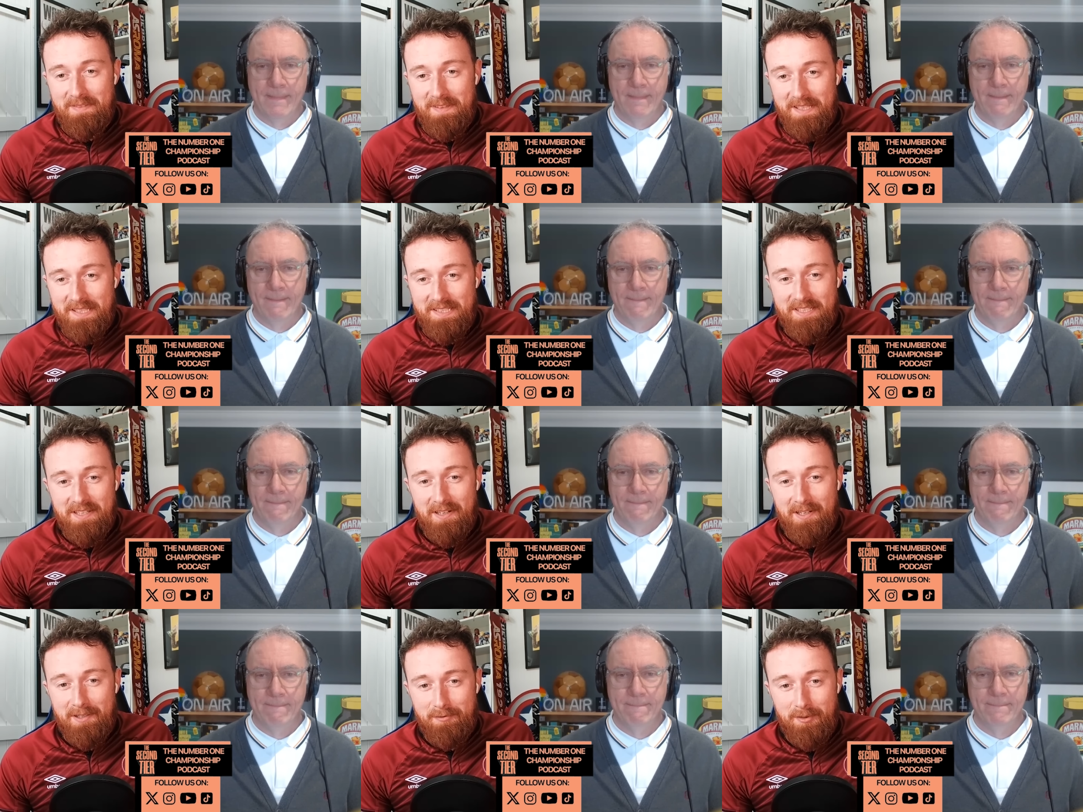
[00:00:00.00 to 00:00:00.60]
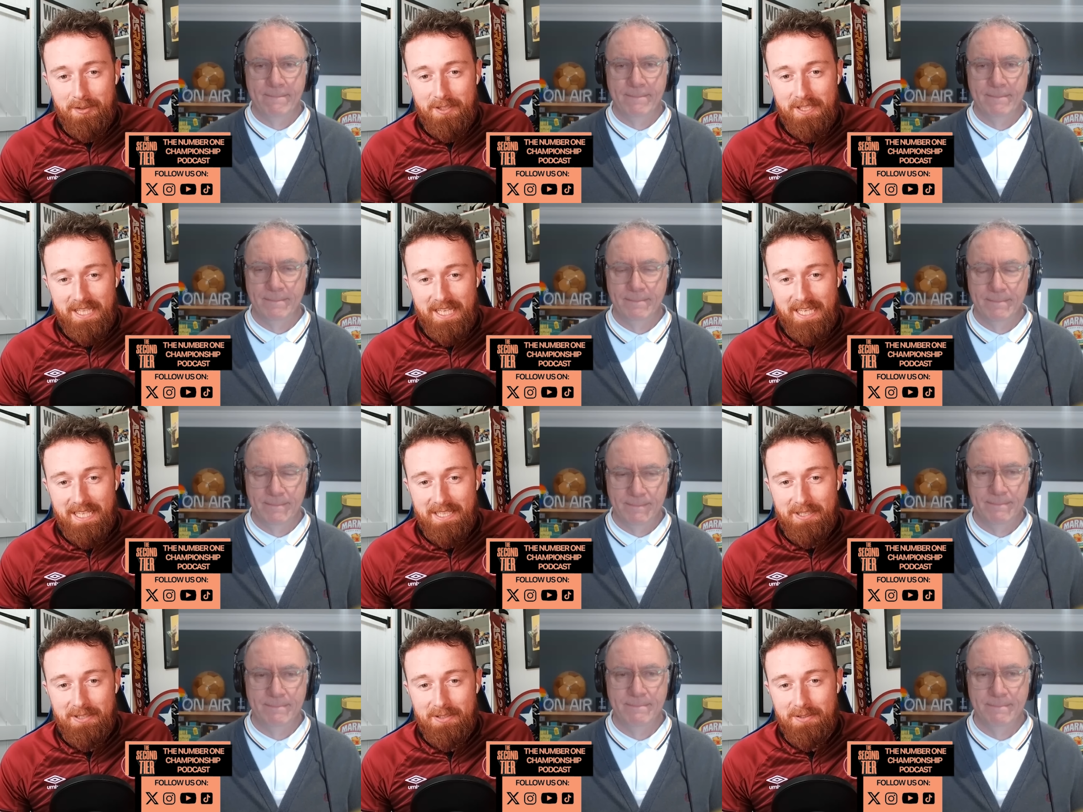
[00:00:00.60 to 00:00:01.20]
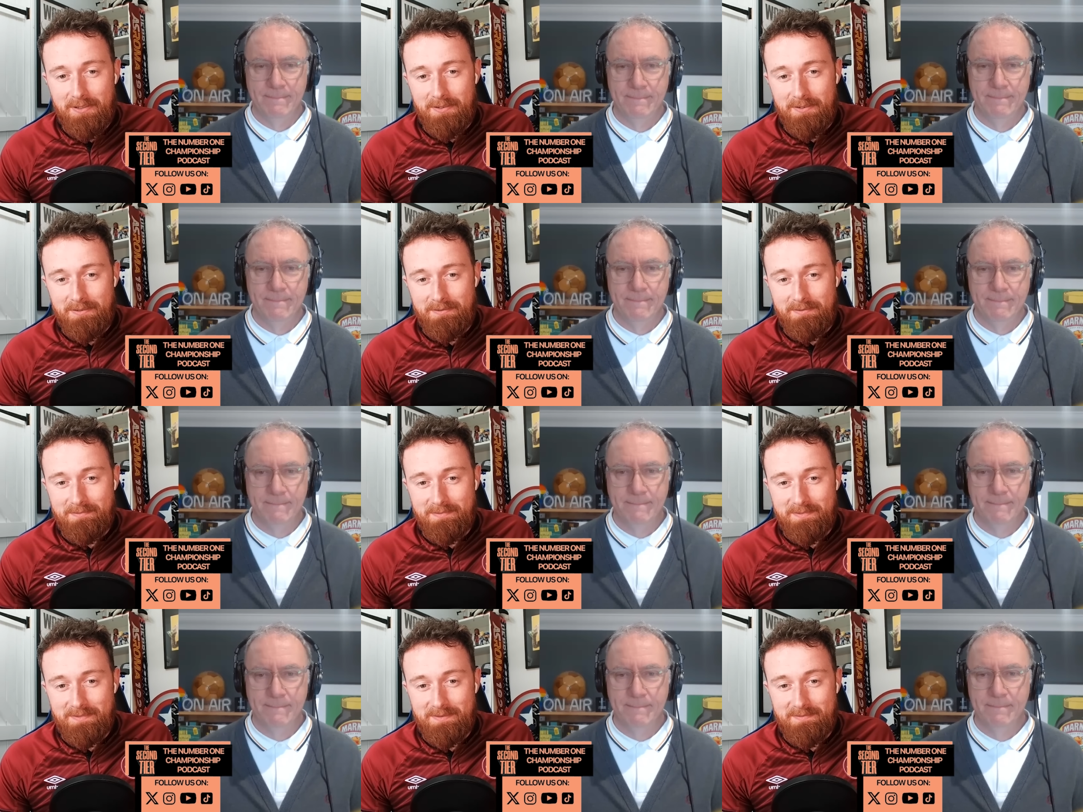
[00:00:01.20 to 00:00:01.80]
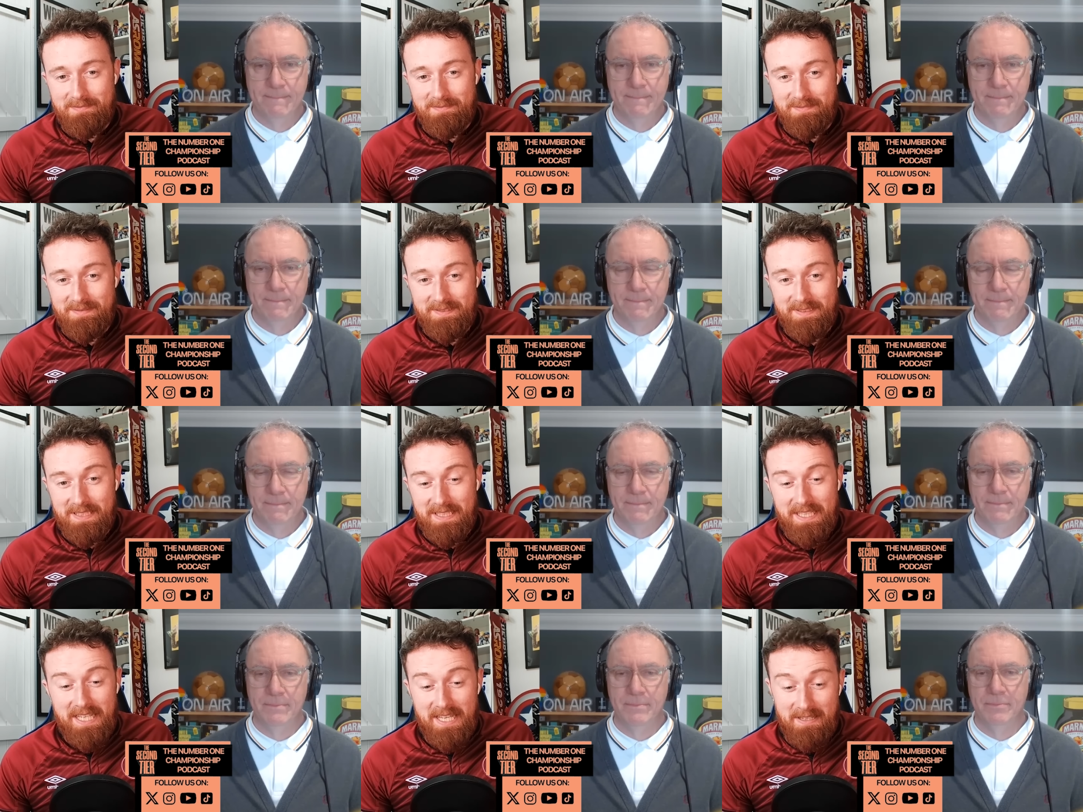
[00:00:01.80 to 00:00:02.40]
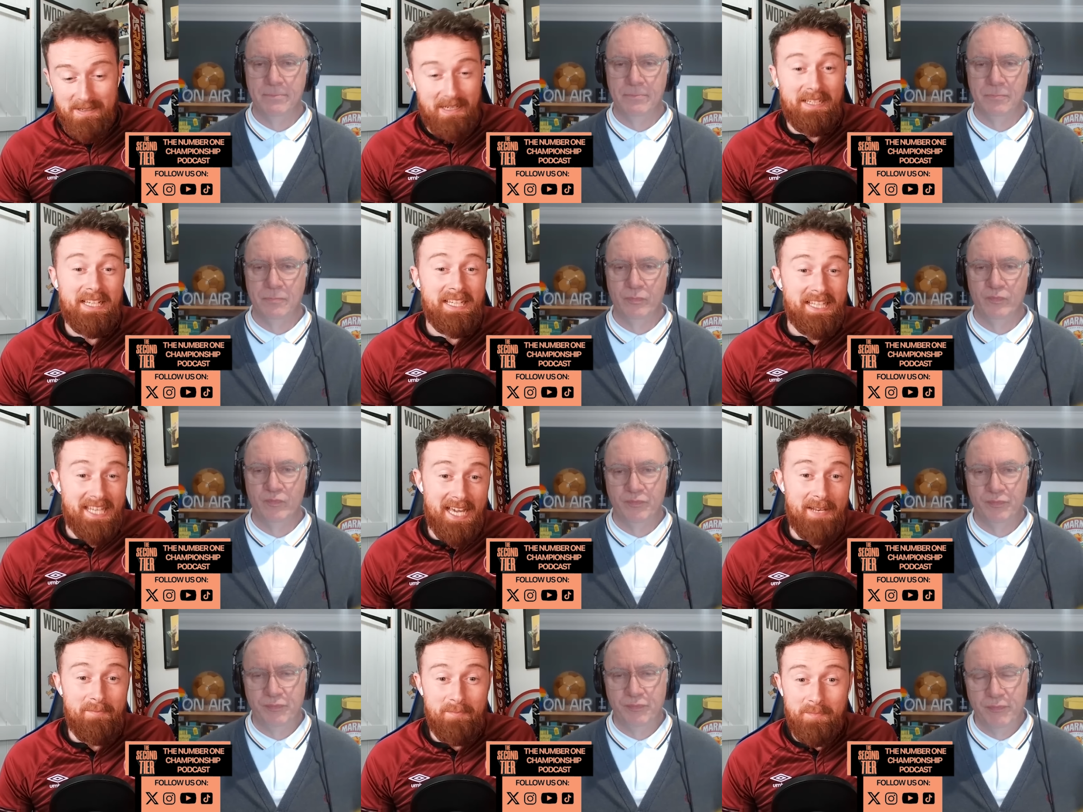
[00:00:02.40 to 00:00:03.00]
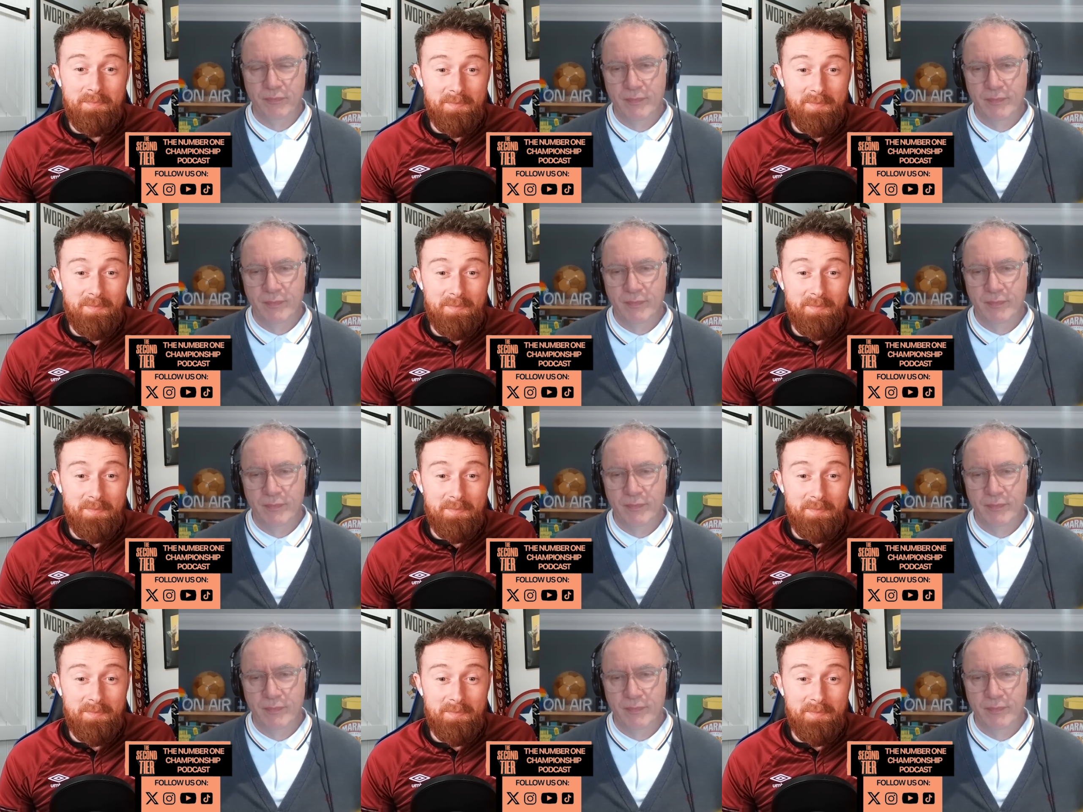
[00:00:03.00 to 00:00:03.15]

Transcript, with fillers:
Speaker 1: this guy running it who, he, again,